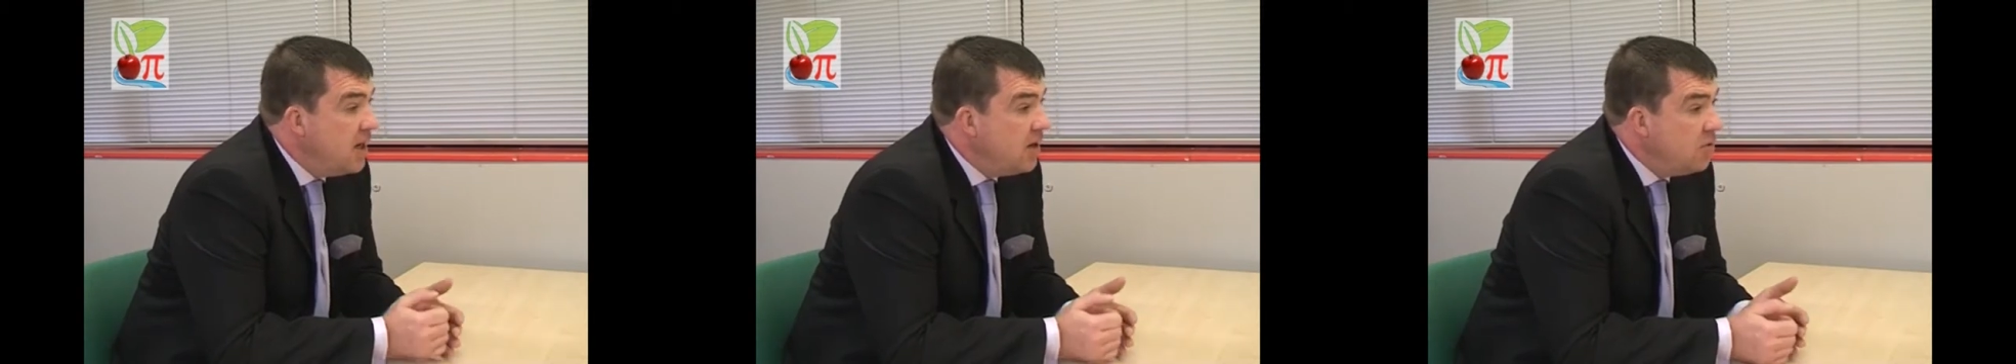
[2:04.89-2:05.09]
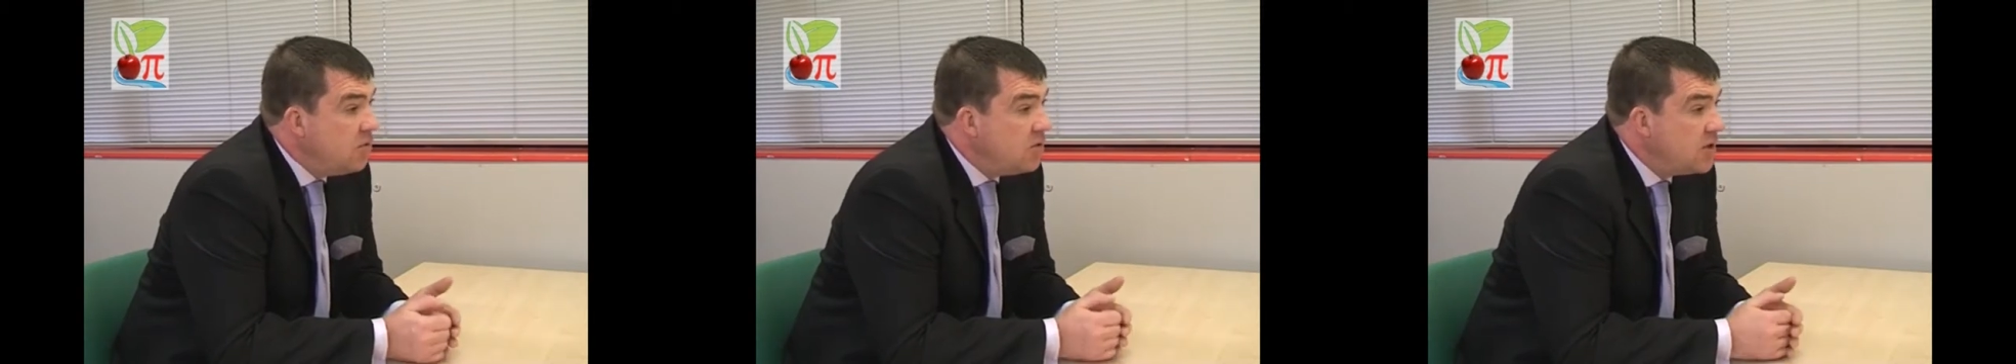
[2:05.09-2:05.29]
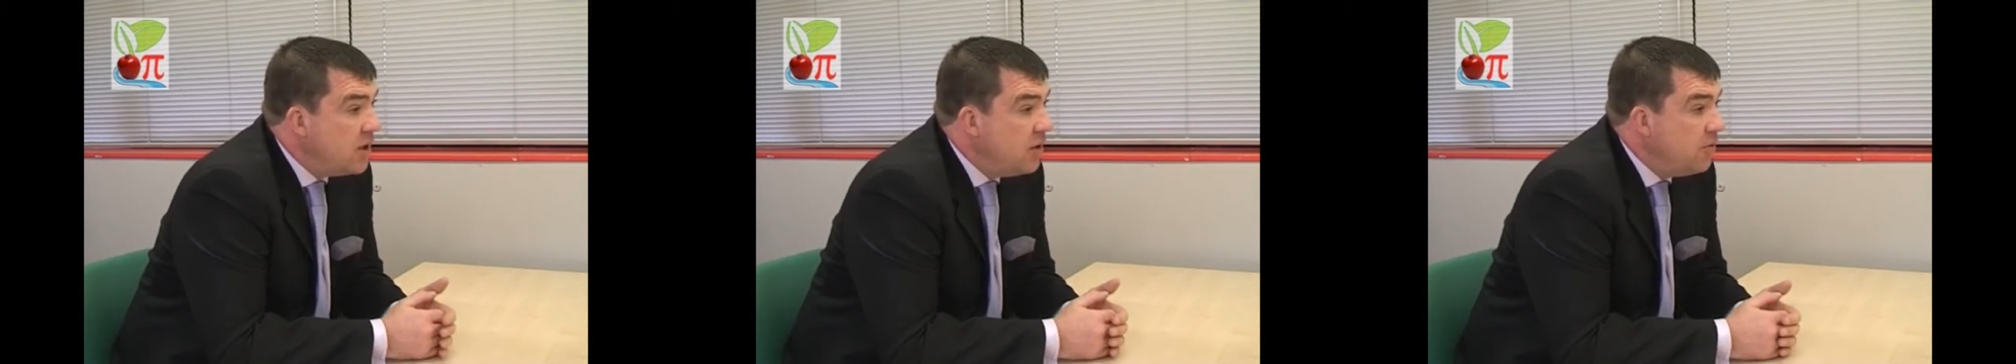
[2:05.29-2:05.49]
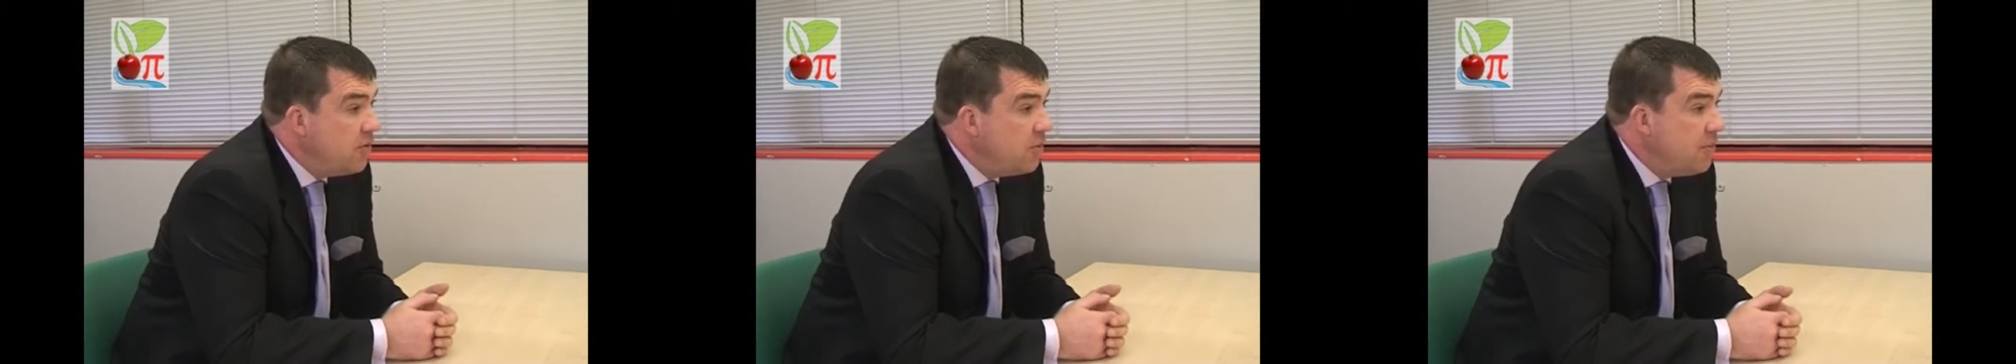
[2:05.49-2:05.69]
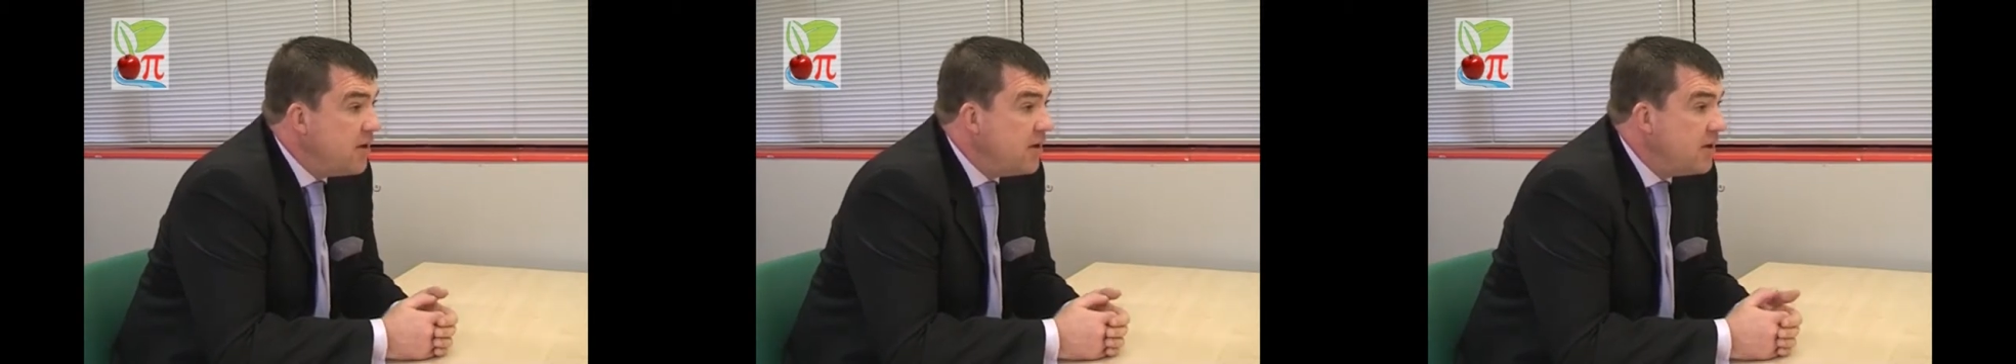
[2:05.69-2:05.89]
And also, if
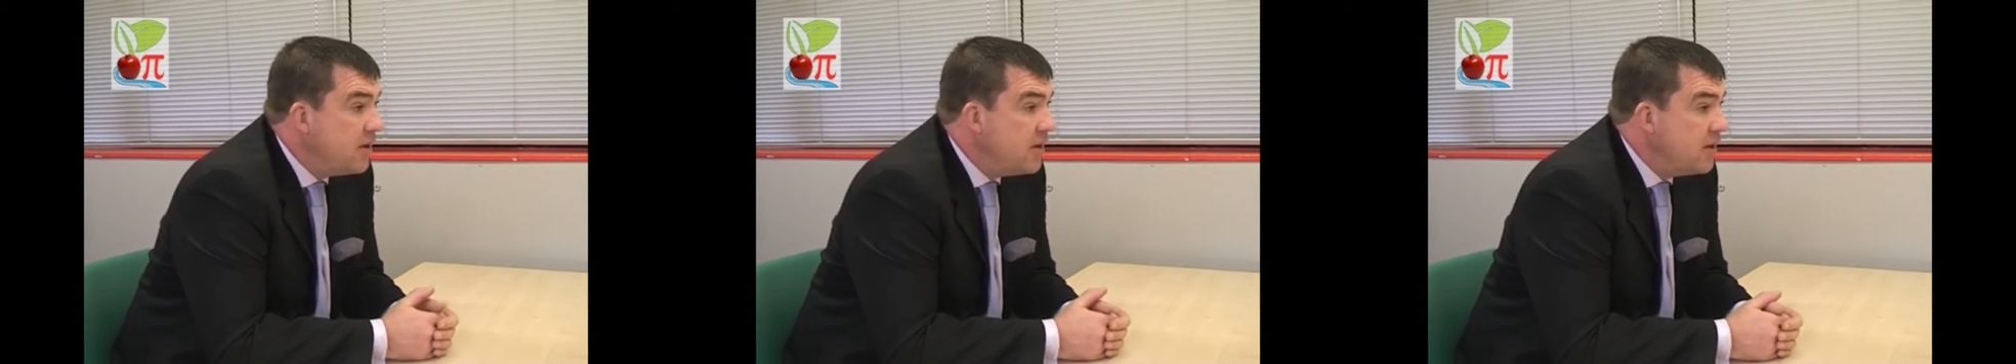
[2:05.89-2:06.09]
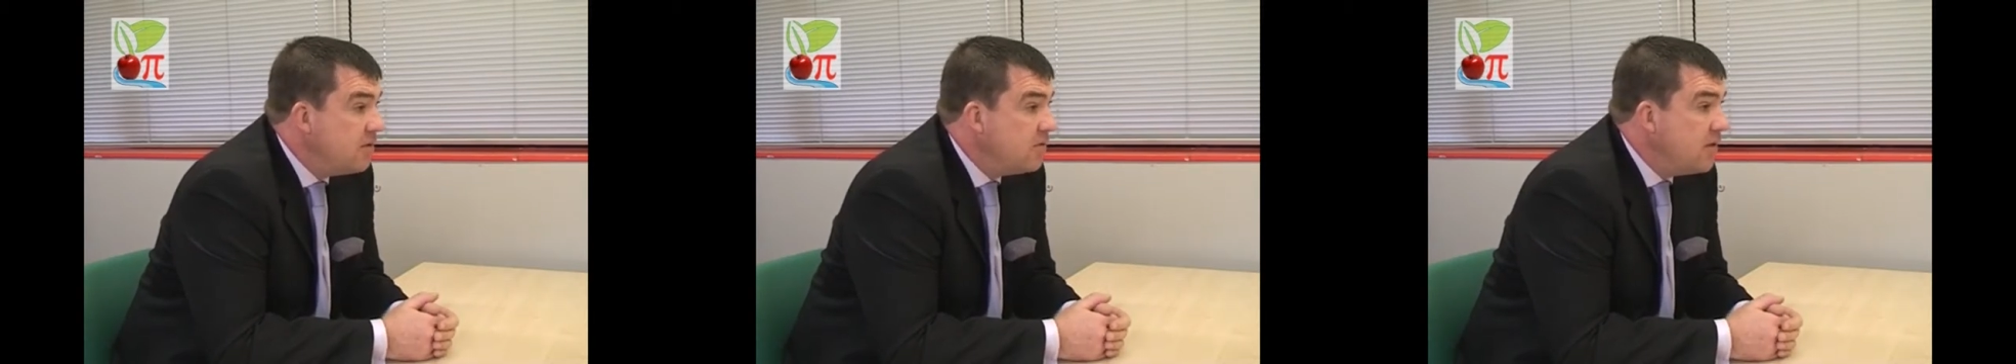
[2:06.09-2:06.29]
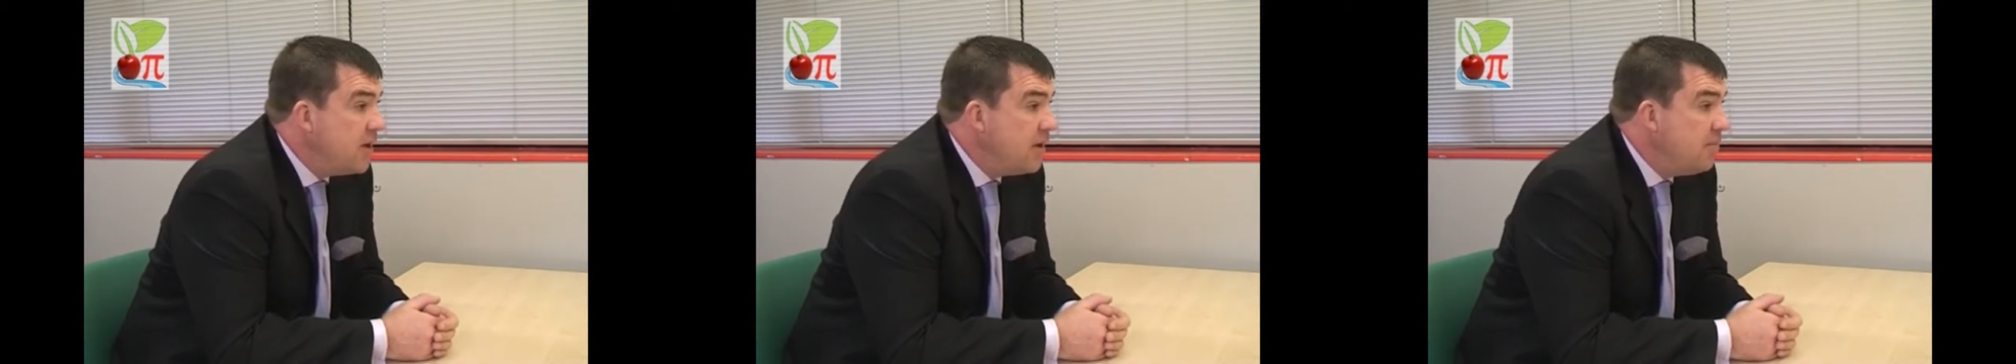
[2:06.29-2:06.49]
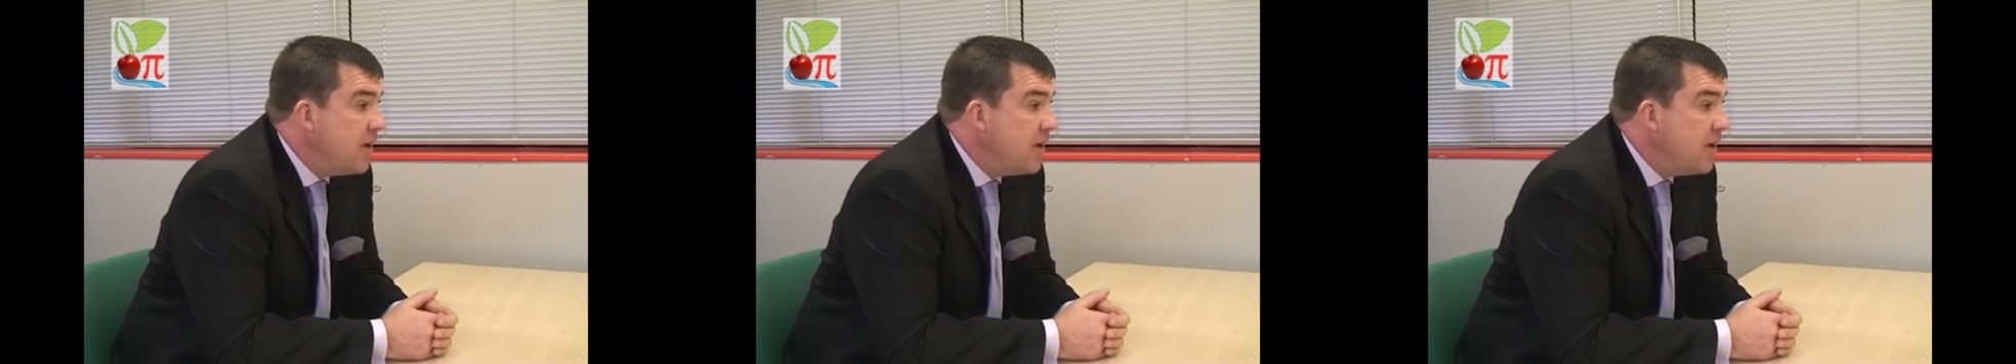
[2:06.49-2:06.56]
you're buying things via